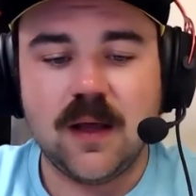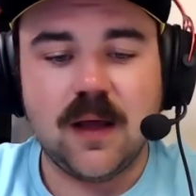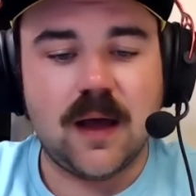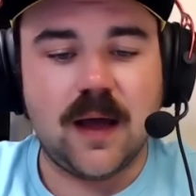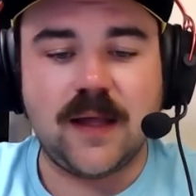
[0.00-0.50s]

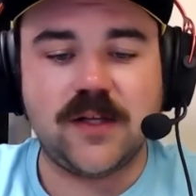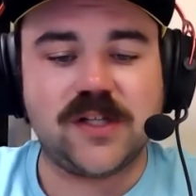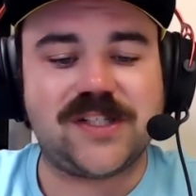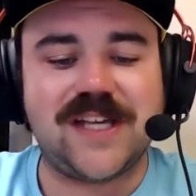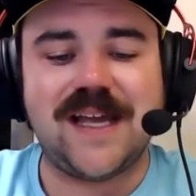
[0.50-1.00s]
And
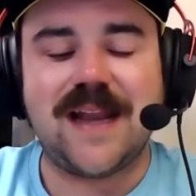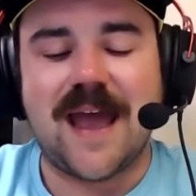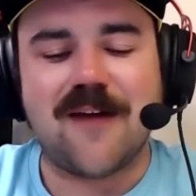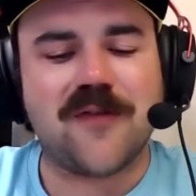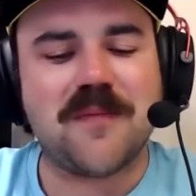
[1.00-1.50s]
just seeing
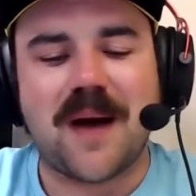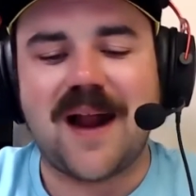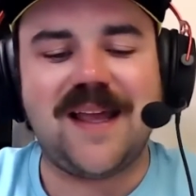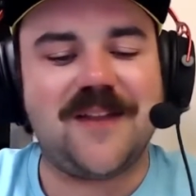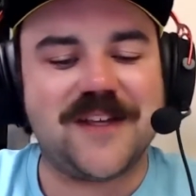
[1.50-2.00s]

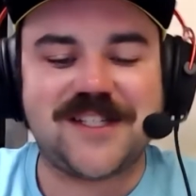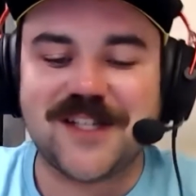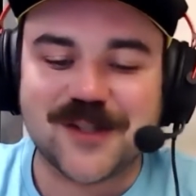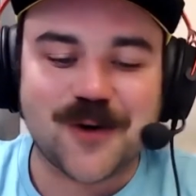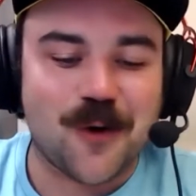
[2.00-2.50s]
everybody in this
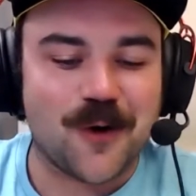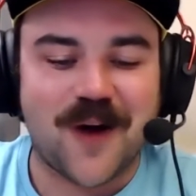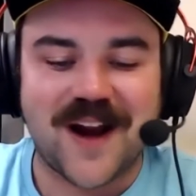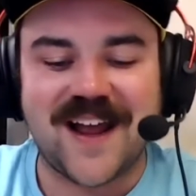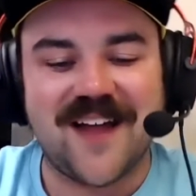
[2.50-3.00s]
Discord
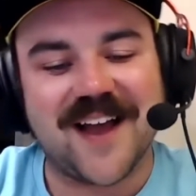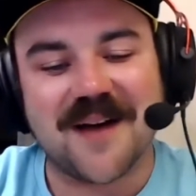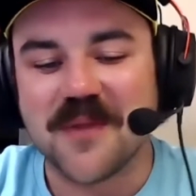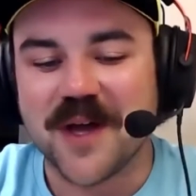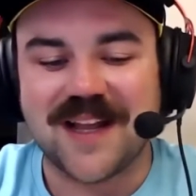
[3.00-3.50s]
right now, like
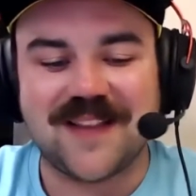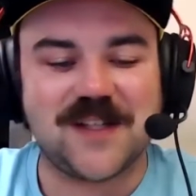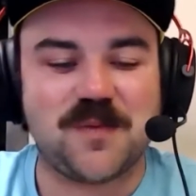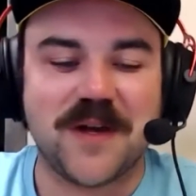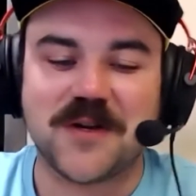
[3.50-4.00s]
I'm looking at
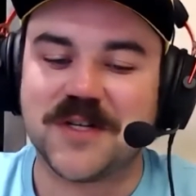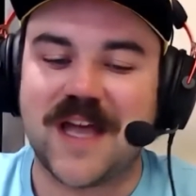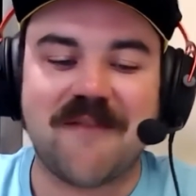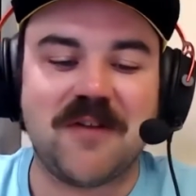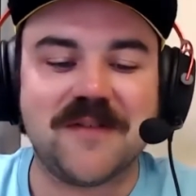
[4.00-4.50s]
these pictures I
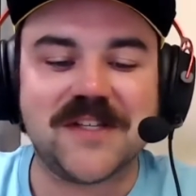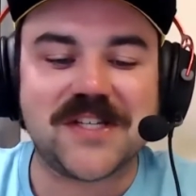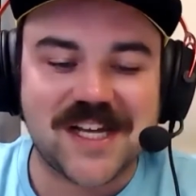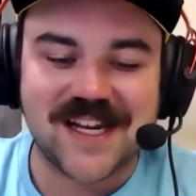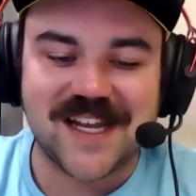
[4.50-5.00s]
haven't even
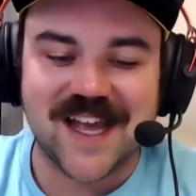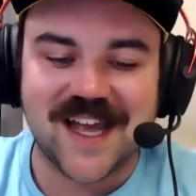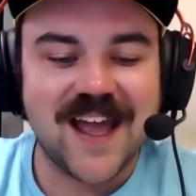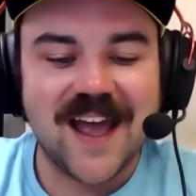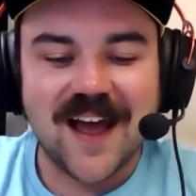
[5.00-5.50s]
seen yet.
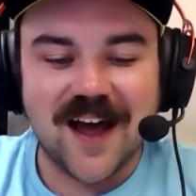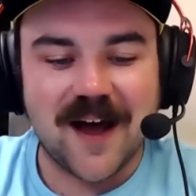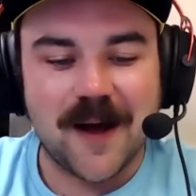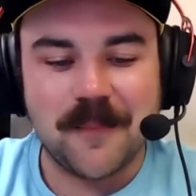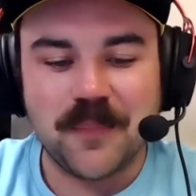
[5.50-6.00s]

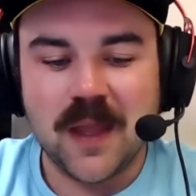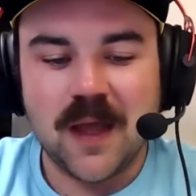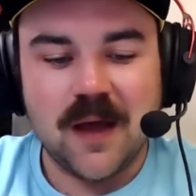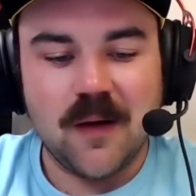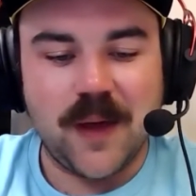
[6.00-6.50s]
Um,
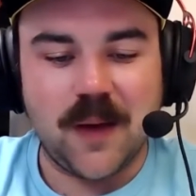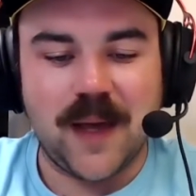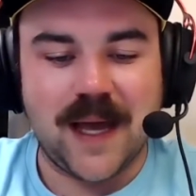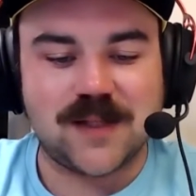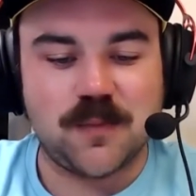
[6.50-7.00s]
we
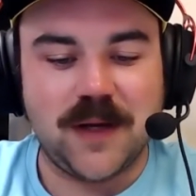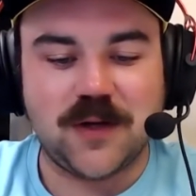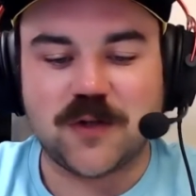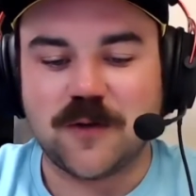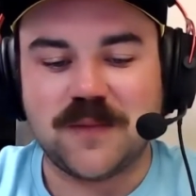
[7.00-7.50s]
got some
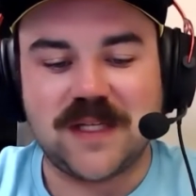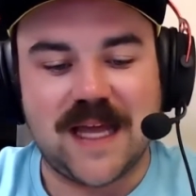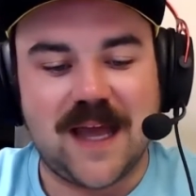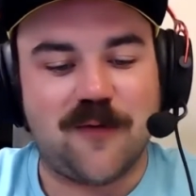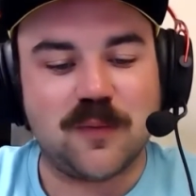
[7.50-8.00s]
pictures from
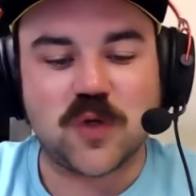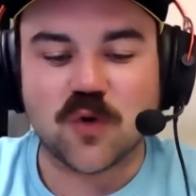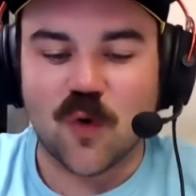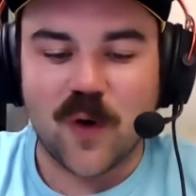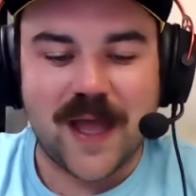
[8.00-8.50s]
today from
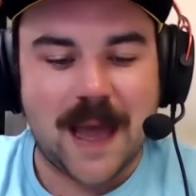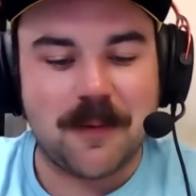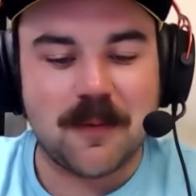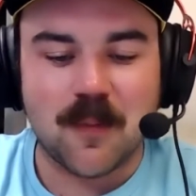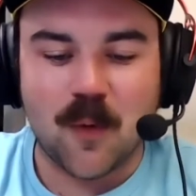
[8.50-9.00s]
Troy.
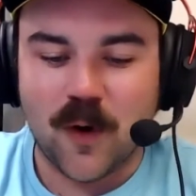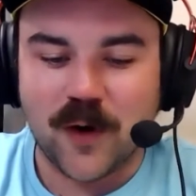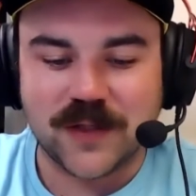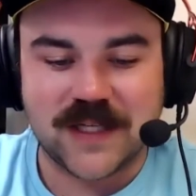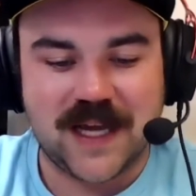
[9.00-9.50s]
Happy
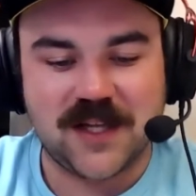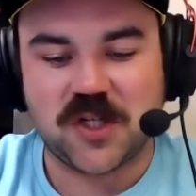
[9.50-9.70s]
Memorial Day.